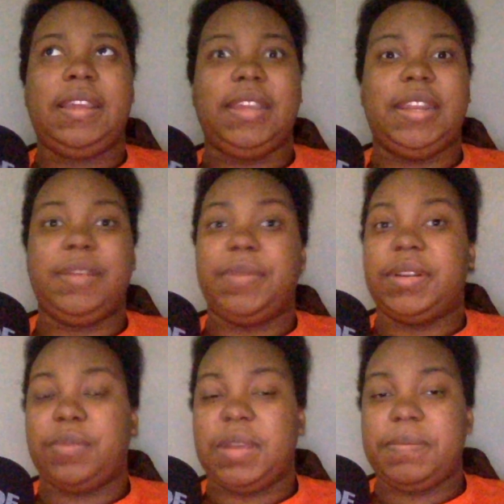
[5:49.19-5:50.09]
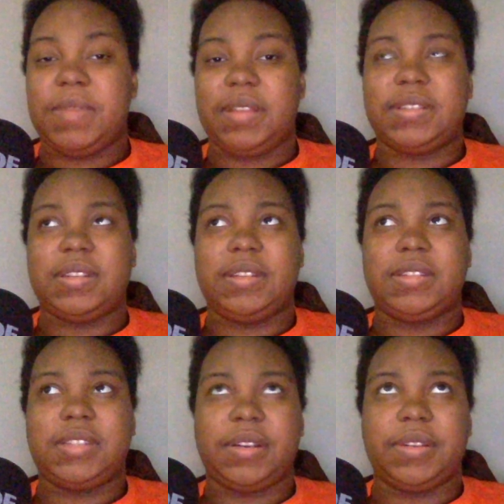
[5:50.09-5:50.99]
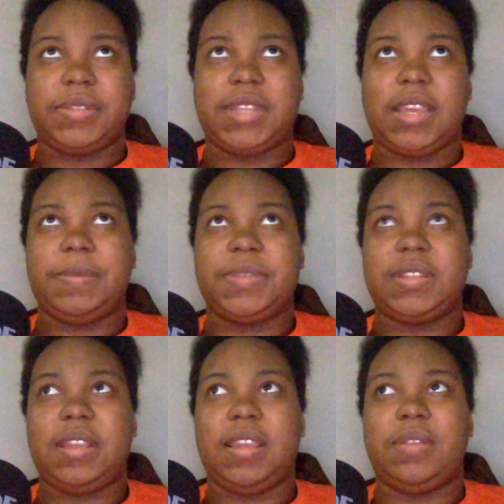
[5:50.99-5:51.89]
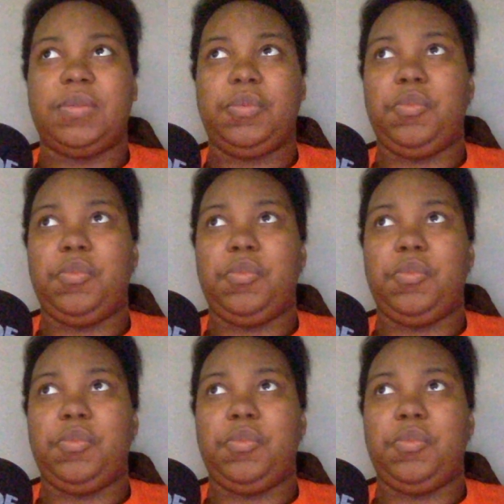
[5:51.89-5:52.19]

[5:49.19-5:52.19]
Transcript: getting rid of rape myths and stereotypes and